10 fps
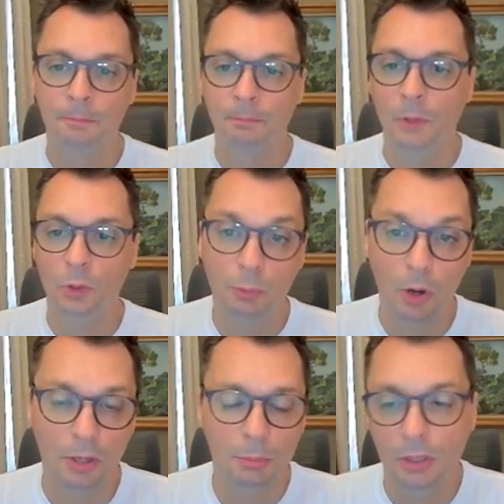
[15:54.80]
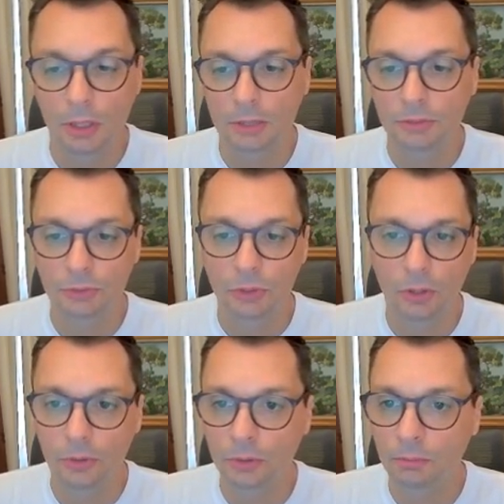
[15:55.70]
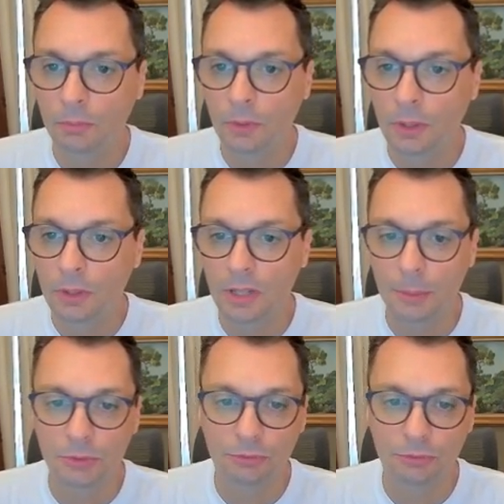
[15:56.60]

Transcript: A spar can be a lot of different other types